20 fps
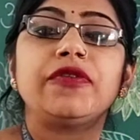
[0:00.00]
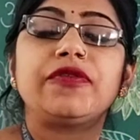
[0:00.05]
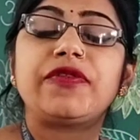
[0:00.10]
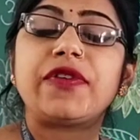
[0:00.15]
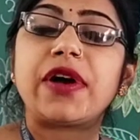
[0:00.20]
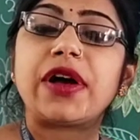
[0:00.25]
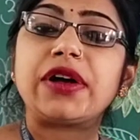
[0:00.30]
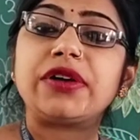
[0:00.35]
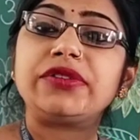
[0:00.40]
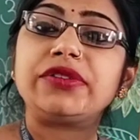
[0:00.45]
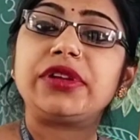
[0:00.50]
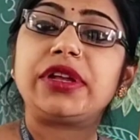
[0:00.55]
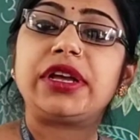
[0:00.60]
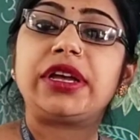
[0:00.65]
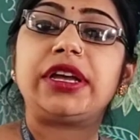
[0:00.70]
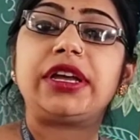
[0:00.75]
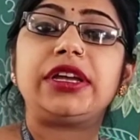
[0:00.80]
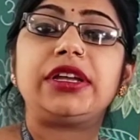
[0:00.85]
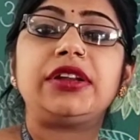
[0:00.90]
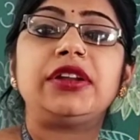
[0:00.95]
found
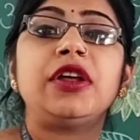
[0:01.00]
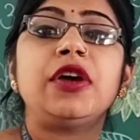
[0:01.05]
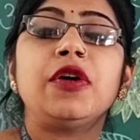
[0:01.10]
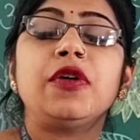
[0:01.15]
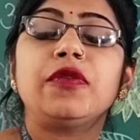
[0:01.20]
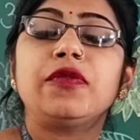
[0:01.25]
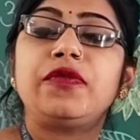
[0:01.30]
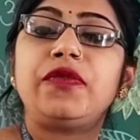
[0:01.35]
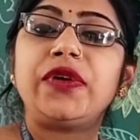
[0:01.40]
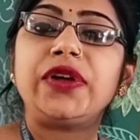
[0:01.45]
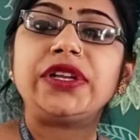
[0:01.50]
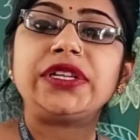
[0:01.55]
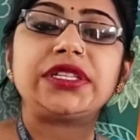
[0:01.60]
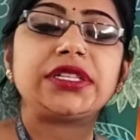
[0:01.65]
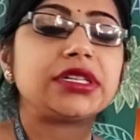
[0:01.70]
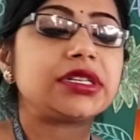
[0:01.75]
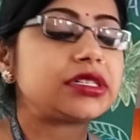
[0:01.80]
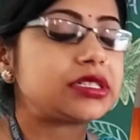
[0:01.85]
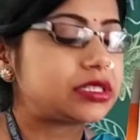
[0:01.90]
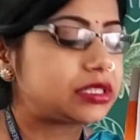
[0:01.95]
in
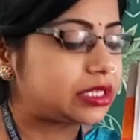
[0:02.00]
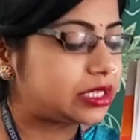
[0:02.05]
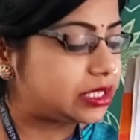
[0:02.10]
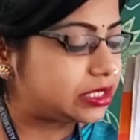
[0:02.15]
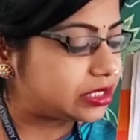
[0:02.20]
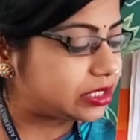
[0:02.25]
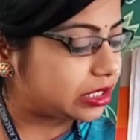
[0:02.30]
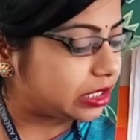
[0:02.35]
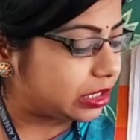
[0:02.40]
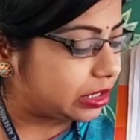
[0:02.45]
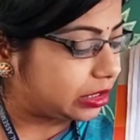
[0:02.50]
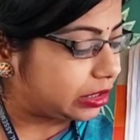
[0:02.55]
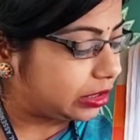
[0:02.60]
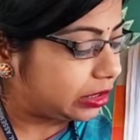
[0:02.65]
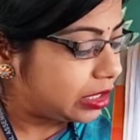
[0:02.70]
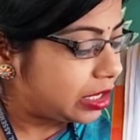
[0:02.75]
winter season.